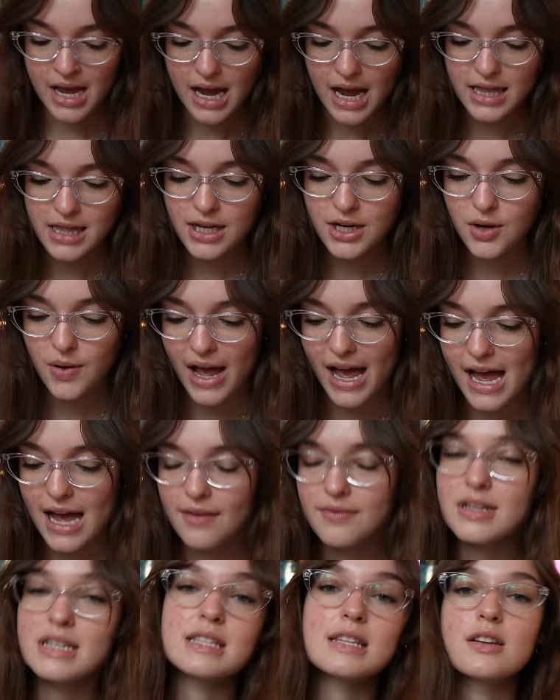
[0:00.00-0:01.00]
And then you
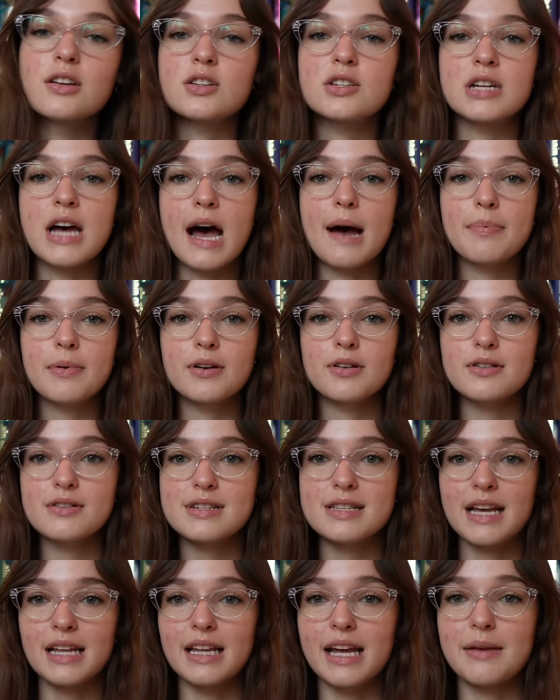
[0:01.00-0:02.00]
have these little toppers
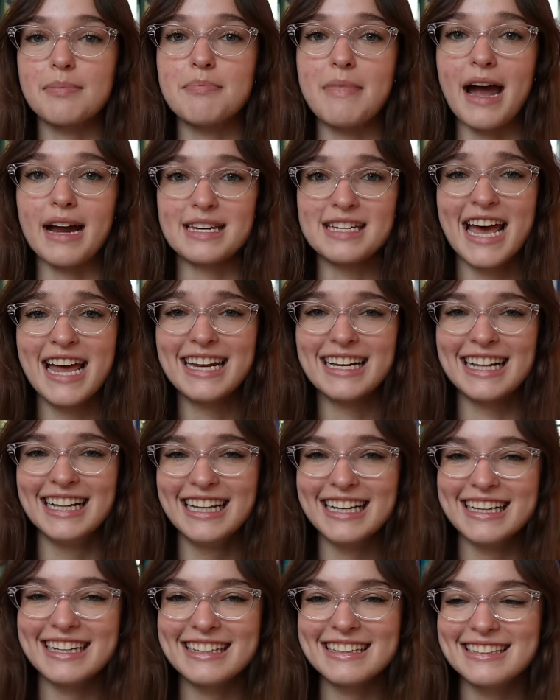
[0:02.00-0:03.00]
that like
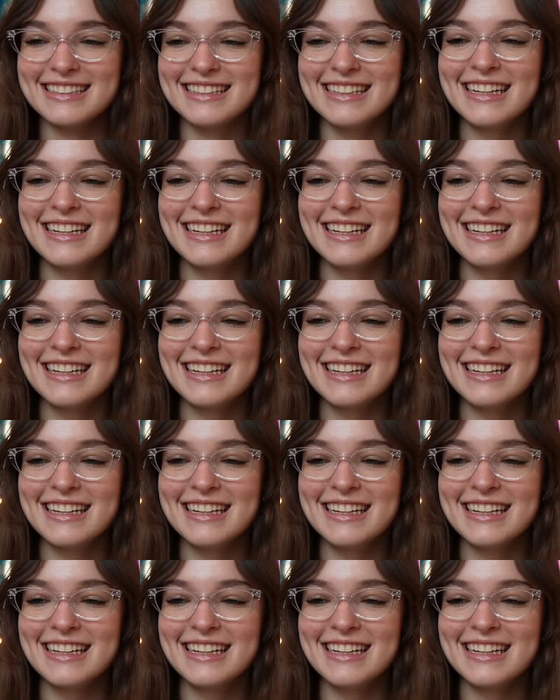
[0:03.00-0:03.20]
magnetically